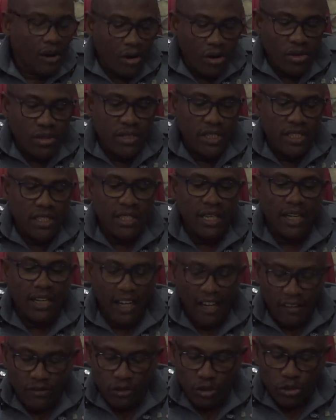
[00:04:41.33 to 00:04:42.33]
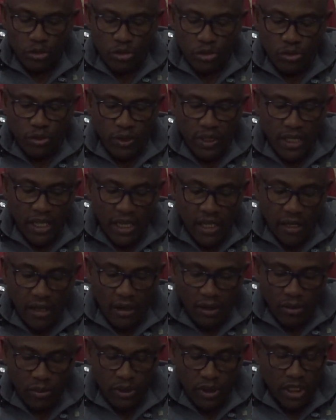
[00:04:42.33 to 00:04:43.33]
courses that have to do
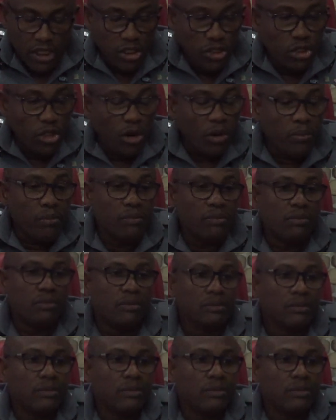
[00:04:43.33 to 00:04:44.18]
with the job.